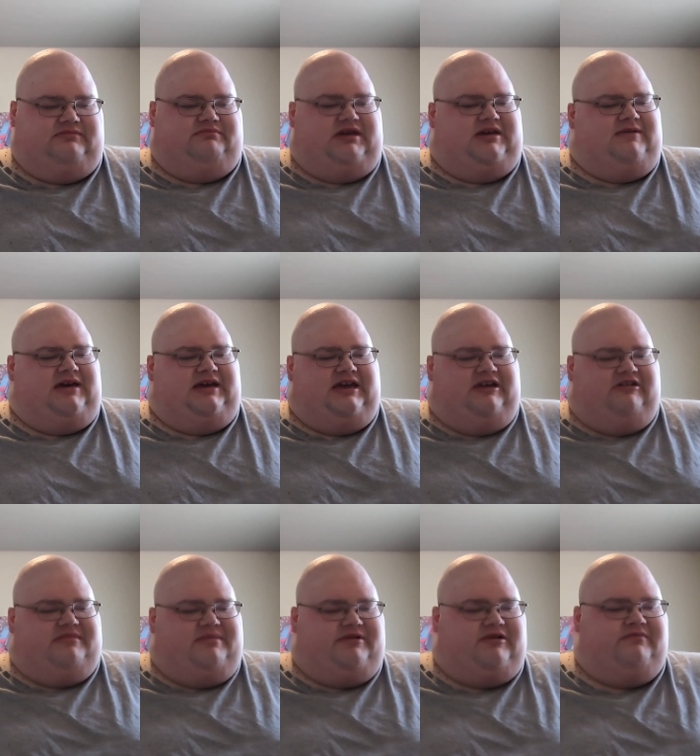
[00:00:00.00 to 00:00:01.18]
Maybe I can't
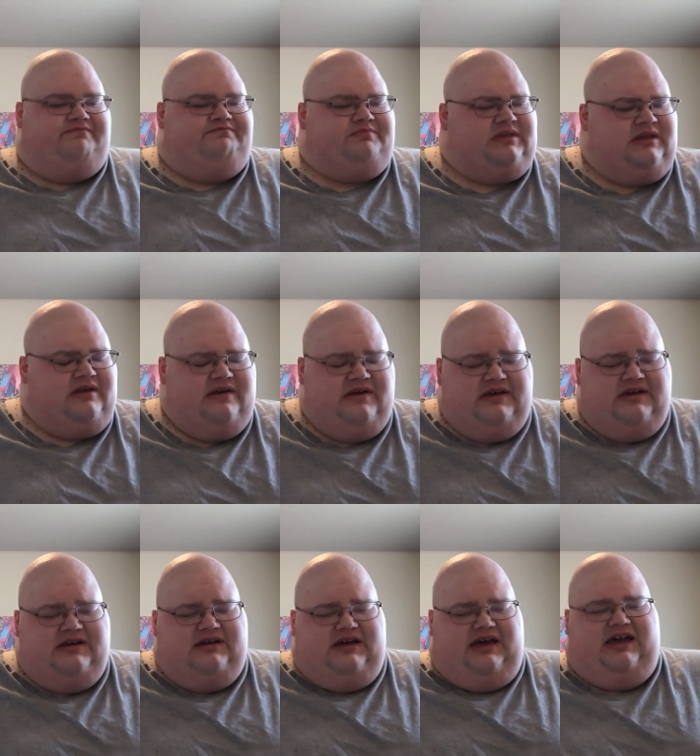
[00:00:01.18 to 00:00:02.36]
remember.
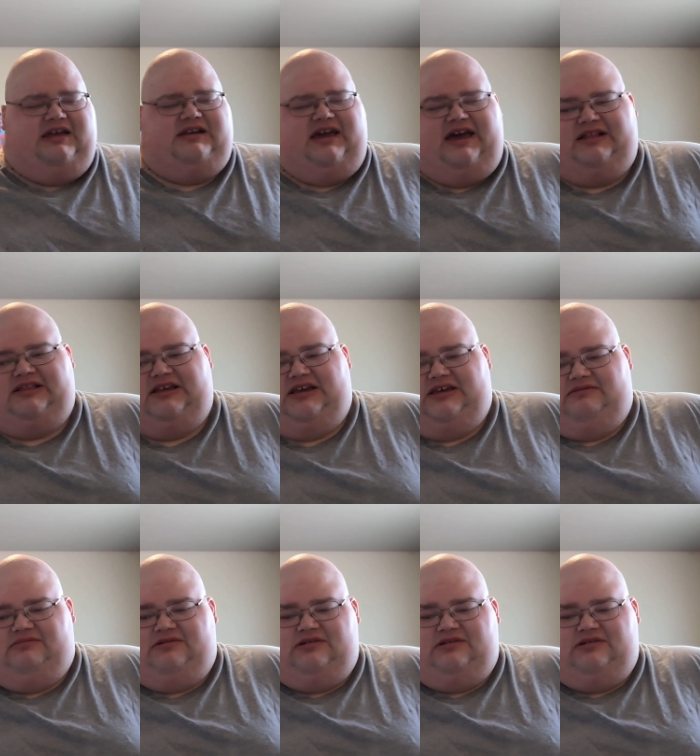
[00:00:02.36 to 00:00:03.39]
and you had the,